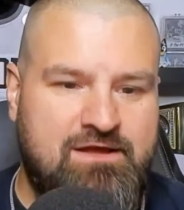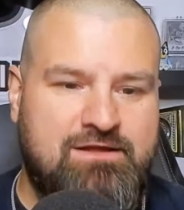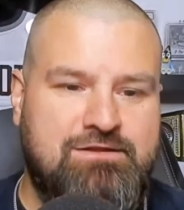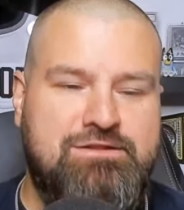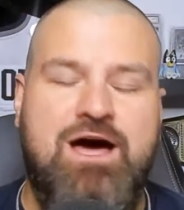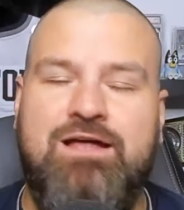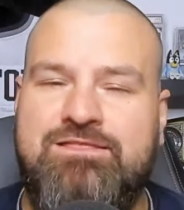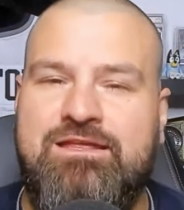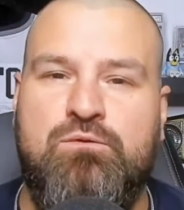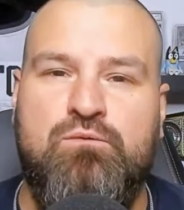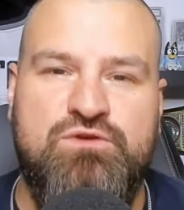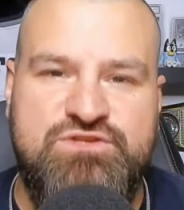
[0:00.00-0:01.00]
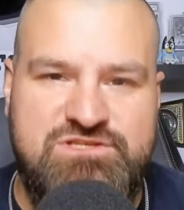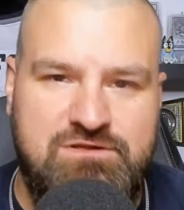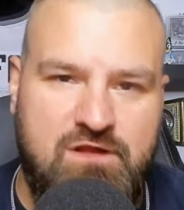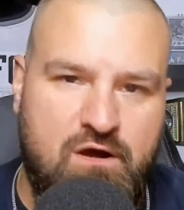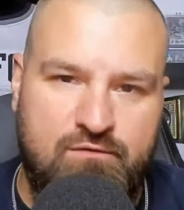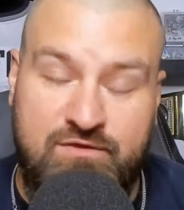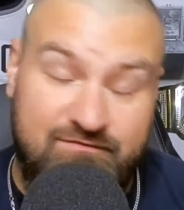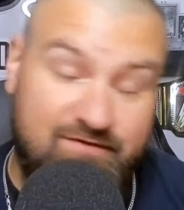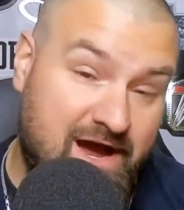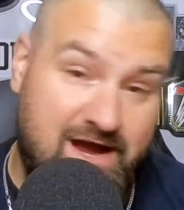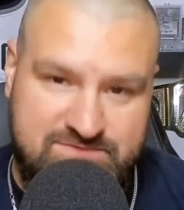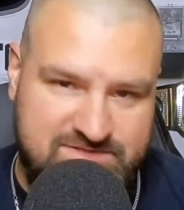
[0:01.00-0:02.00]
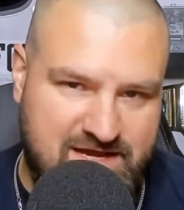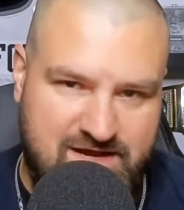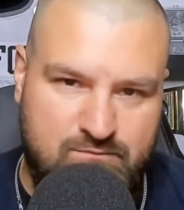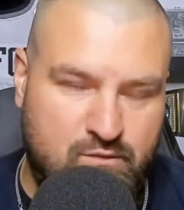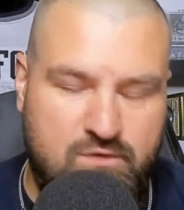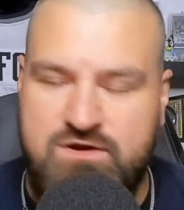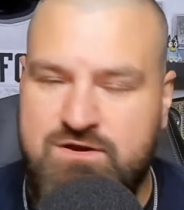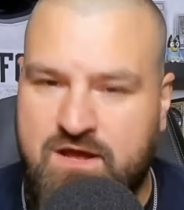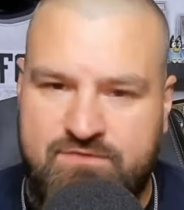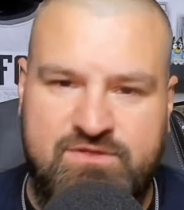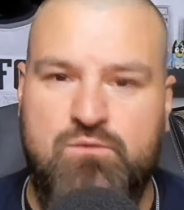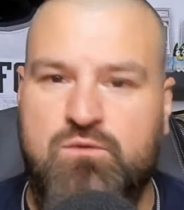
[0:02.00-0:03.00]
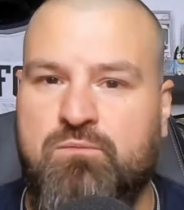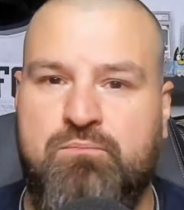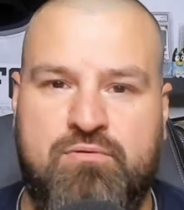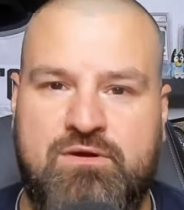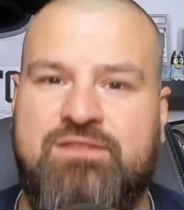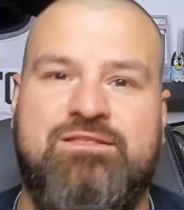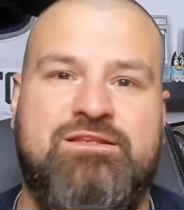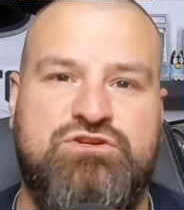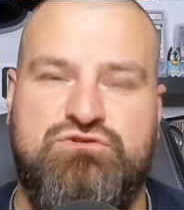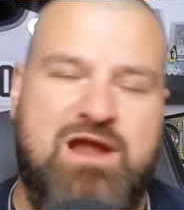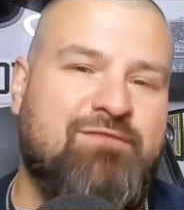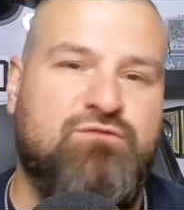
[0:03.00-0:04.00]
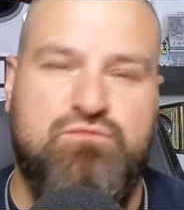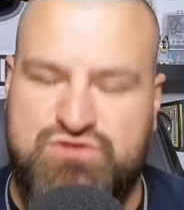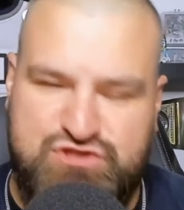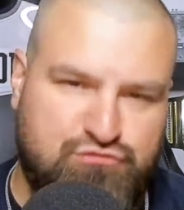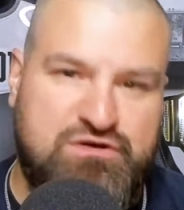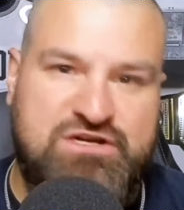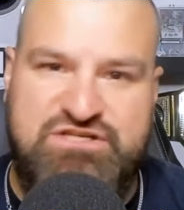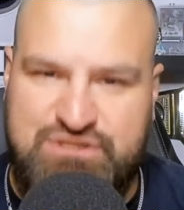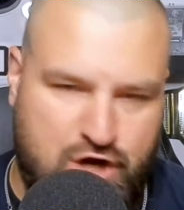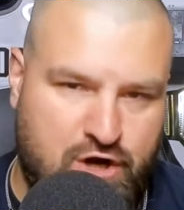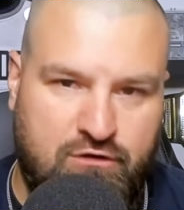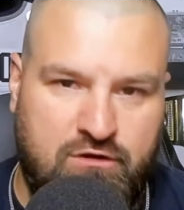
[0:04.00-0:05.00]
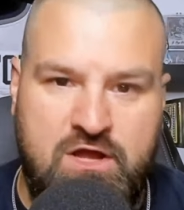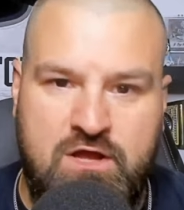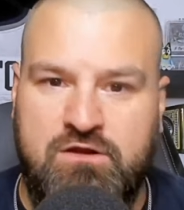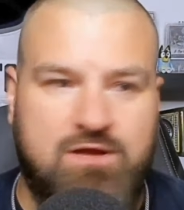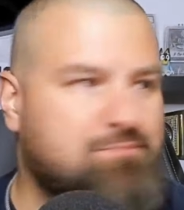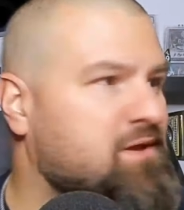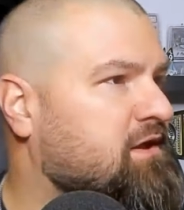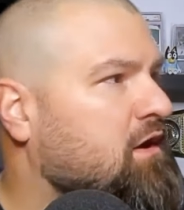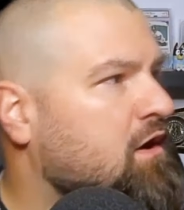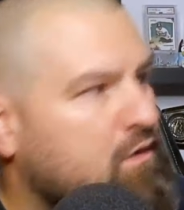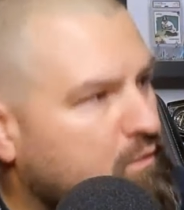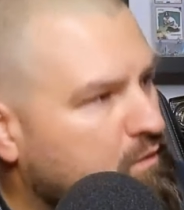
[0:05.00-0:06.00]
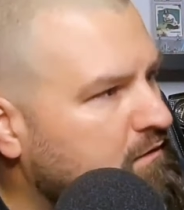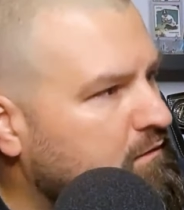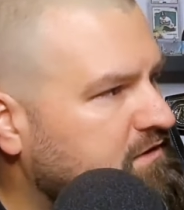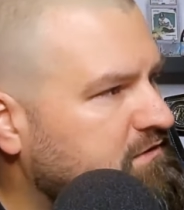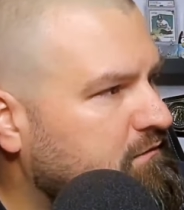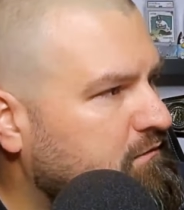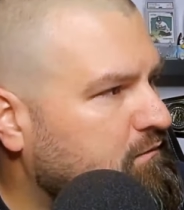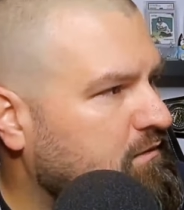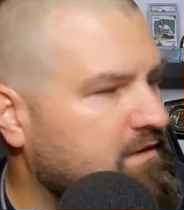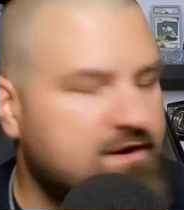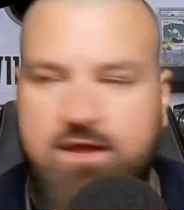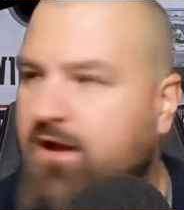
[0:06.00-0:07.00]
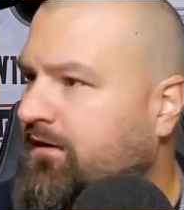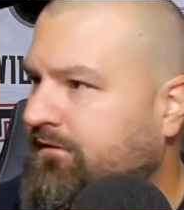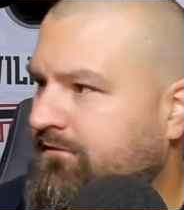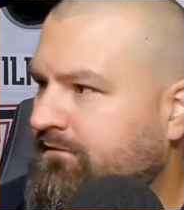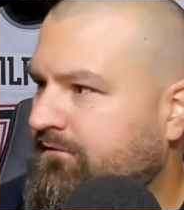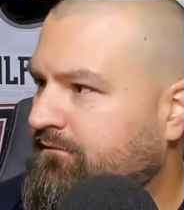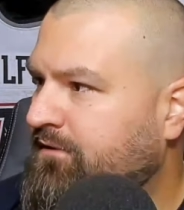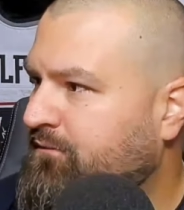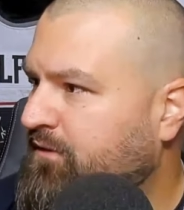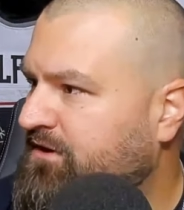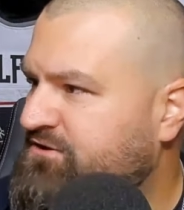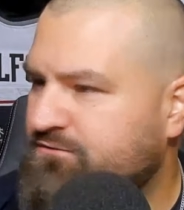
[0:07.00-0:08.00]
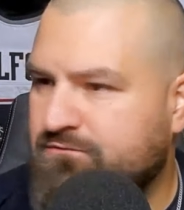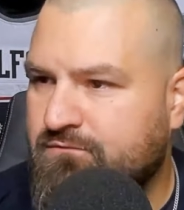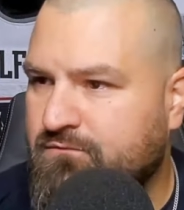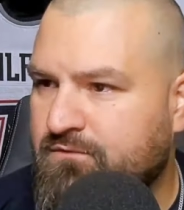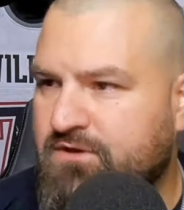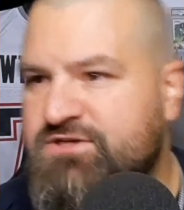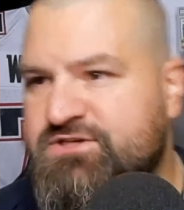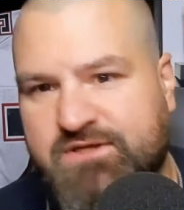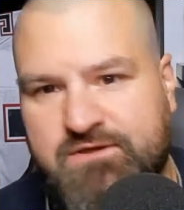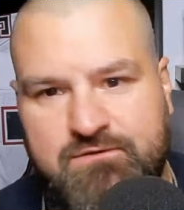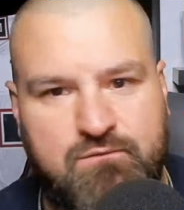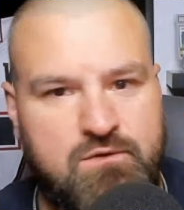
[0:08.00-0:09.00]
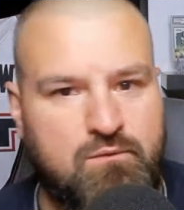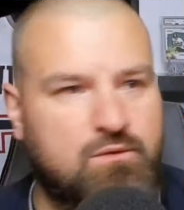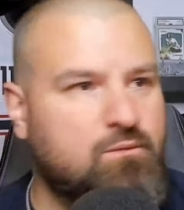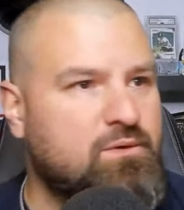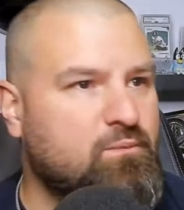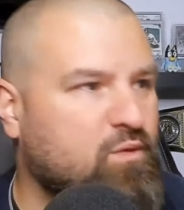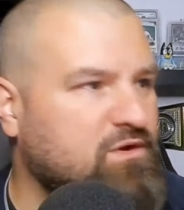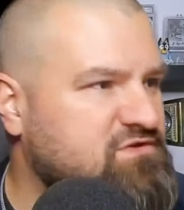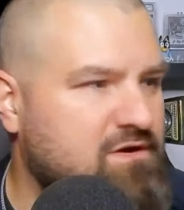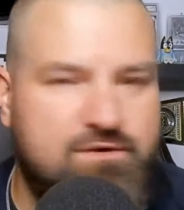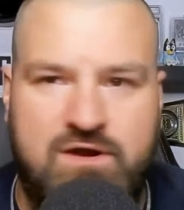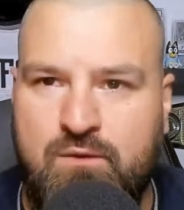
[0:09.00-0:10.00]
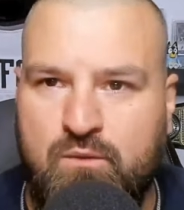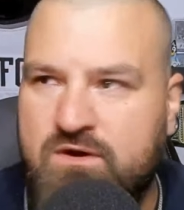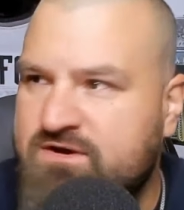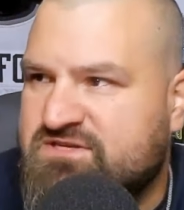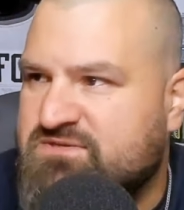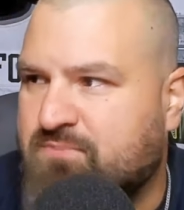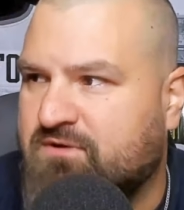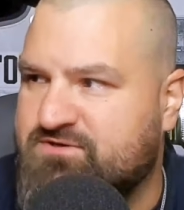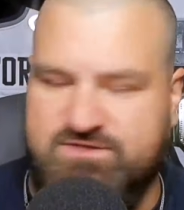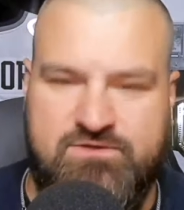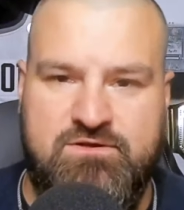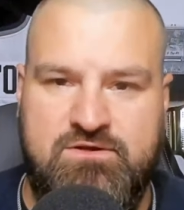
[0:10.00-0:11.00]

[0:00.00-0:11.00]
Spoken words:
Nothing will slow the vibes down more. Nothing will bring the draft to a screeching halt like being, where did he go? Where is she? What's going on? Where is this person?